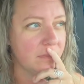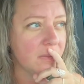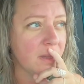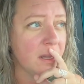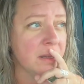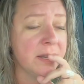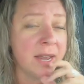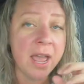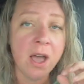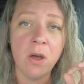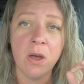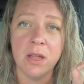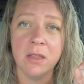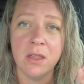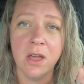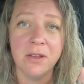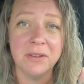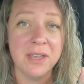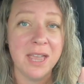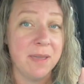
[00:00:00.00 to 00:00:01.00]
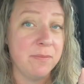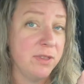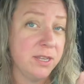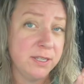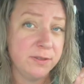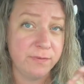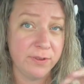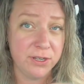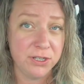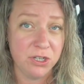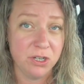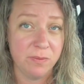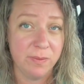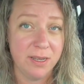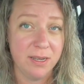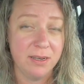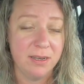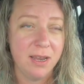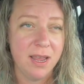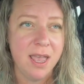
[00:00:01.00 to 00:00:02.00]
Now, along came this
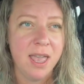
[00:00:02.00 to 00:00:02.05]
fisherman.